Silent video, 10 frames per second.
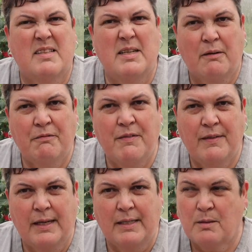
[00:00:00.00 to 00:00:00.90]
enough in
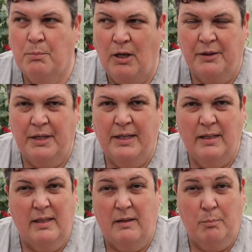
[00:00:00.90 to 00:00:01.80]
there to plant
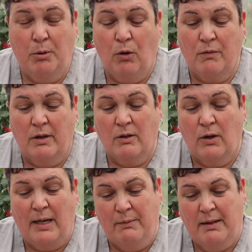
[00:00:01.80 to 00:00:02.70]
in the pot that I
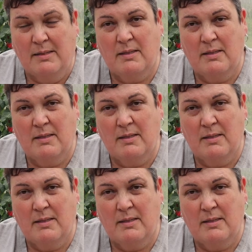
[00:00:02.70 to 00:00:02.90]
got out there,